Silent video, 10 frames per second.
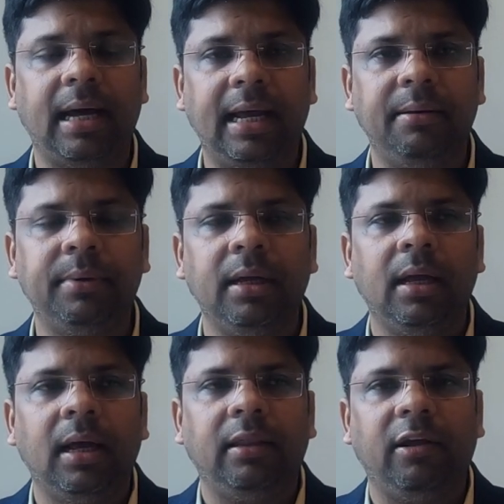type.
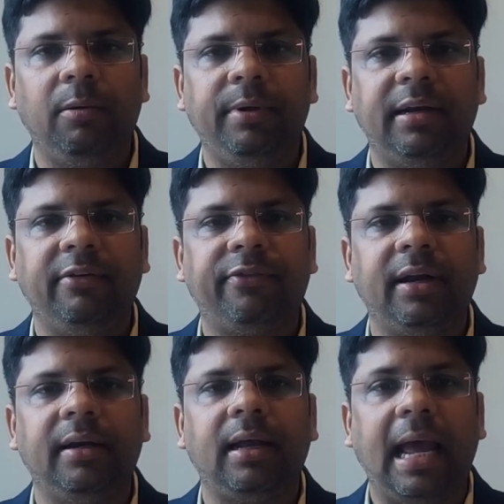There will be a
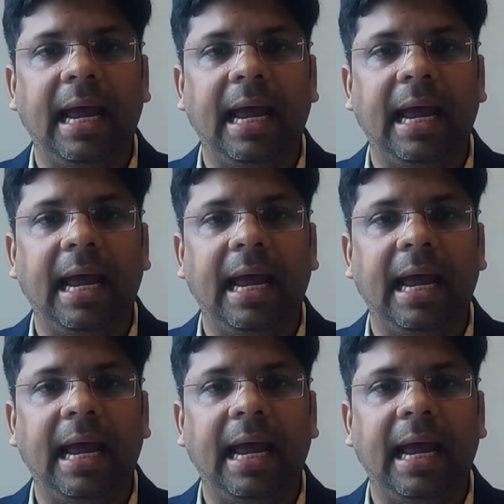different